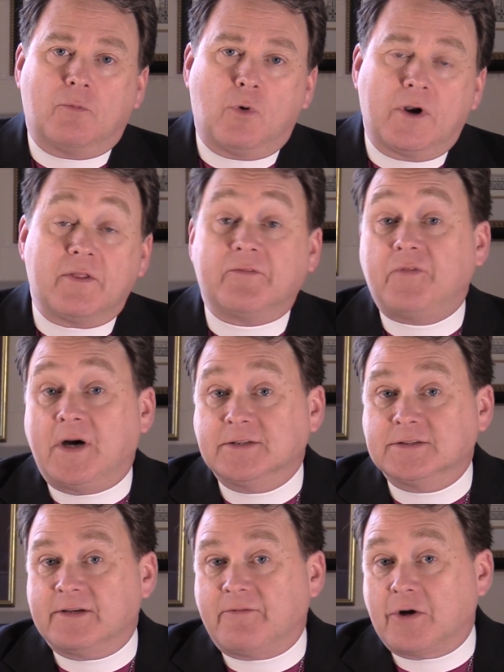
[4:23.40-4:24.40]
one of the
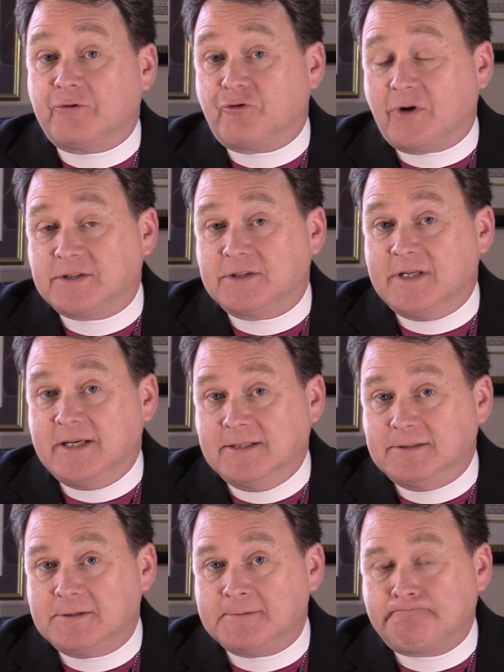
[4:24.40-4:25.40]
funds of our
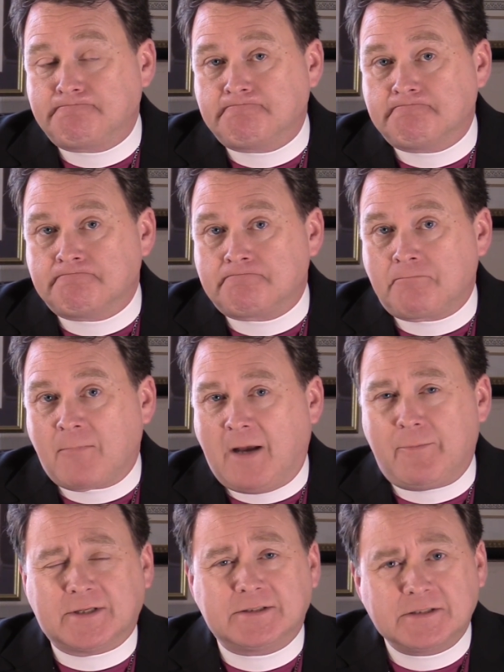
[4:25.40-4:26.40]
trustees.
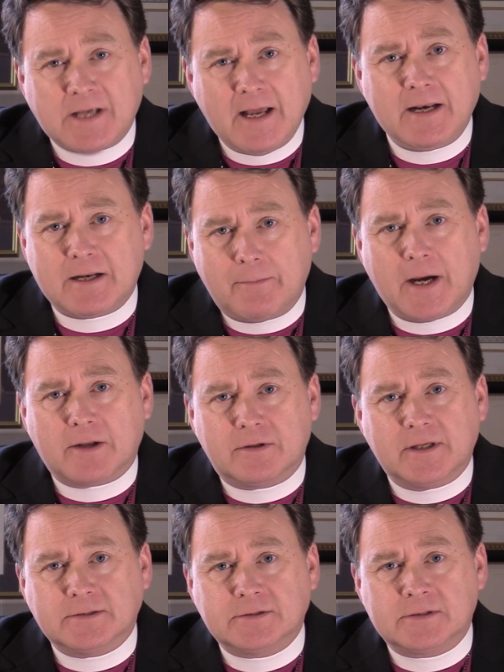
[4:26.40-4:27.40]
I'm excited about
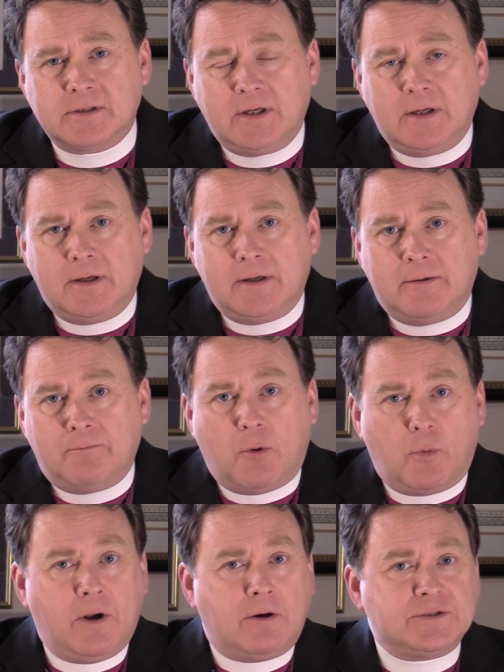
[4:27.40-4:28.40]
this,
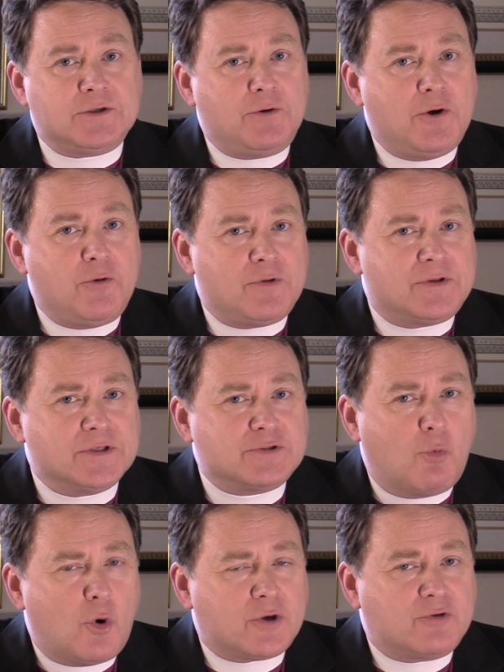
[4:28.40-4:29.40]
but we also know that this
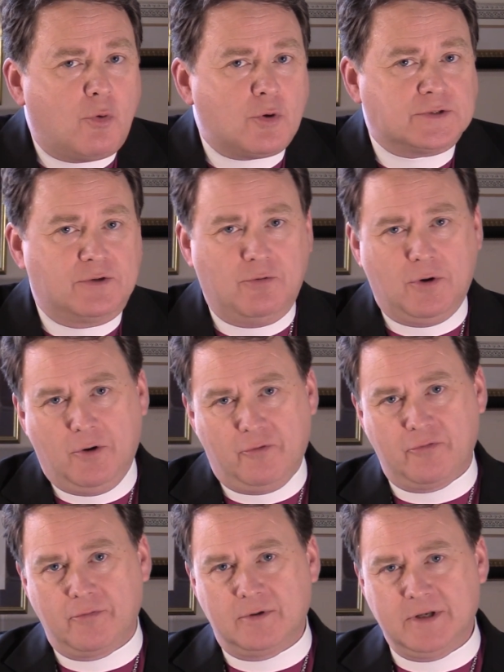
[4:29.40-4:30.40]
work towards
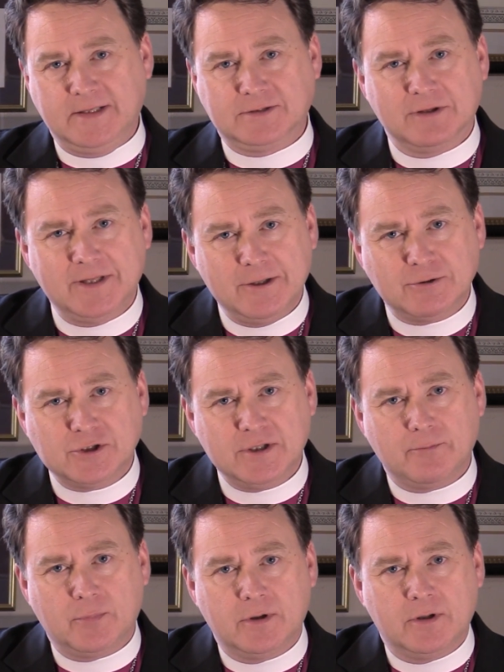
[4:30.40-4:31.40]
growth needs
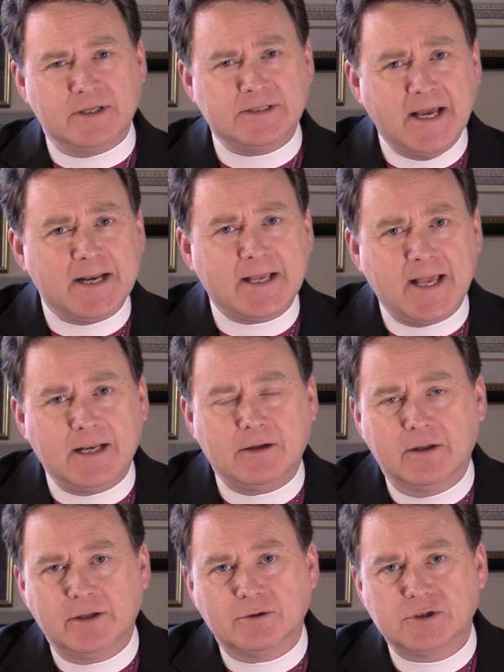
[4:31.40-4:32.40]
leadership,
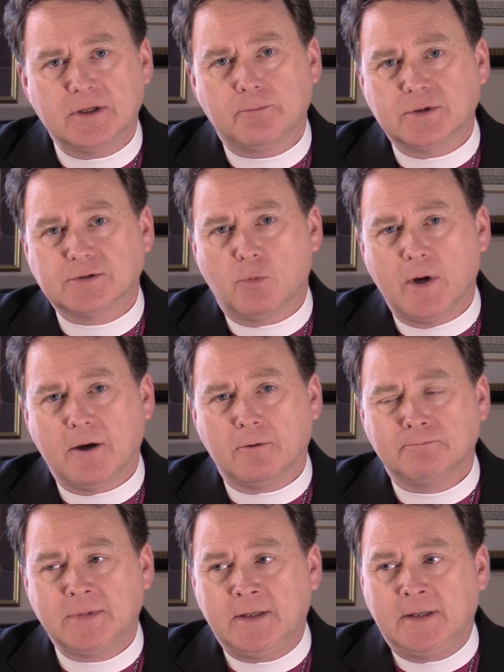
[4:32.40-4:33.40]
dedicated leadership as well.